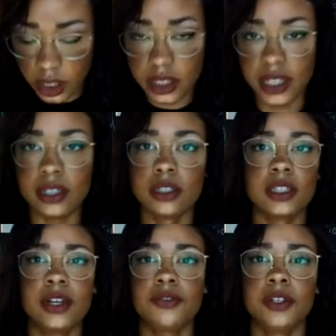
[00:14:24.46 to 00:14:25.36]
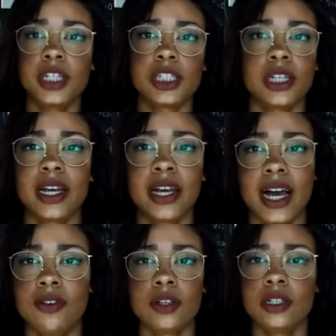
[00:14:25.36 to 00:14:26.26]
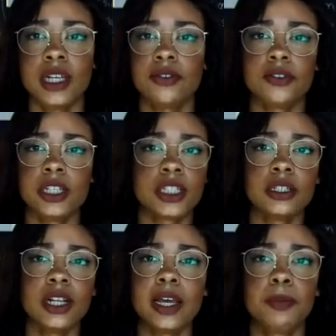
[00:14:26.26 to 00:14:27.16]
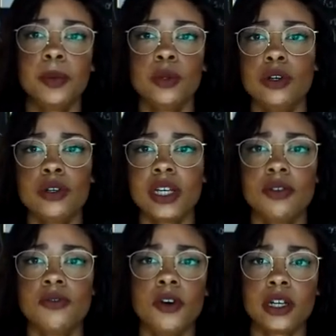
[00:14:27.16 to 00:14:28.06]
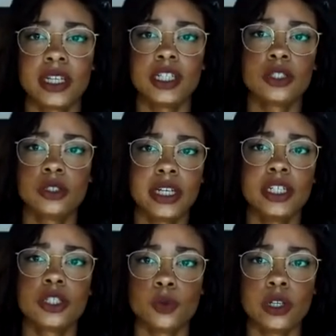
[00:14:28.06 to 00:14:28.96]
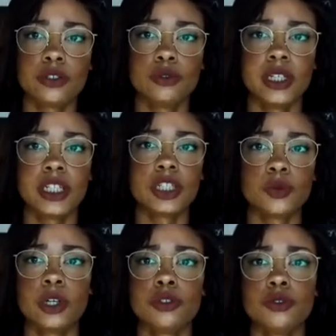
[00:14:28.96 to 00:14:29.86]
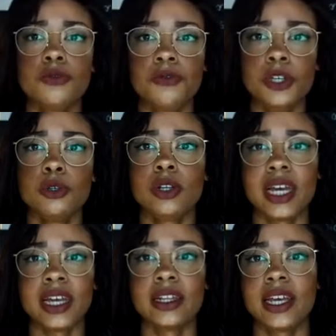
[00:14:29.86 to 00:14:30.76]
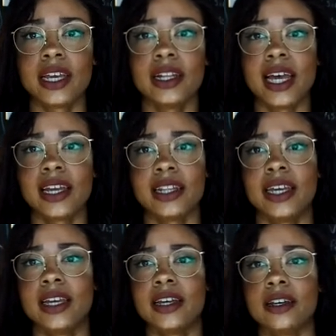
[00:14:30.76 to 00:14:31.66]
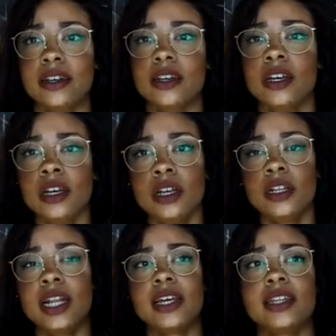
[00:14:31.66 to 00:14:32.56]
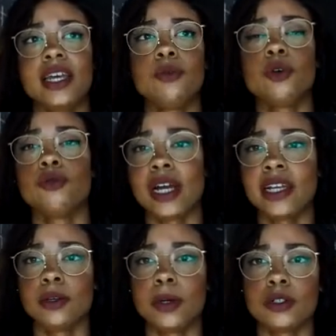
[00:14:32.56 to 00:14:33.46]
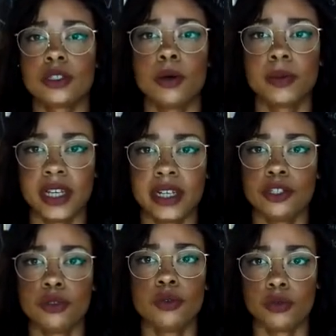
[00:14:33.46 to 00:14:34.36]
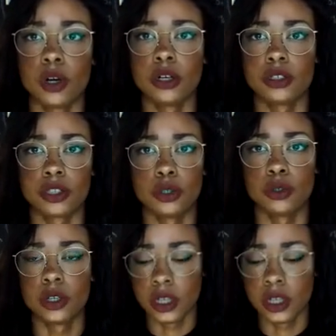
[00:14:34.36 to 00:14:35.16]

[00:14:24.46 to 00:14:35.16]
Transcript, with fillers: the, the definition like after the definition like people don't give a fuck they just they just want to they just want to feel like they like they uh, like they were right about something and you were wrong so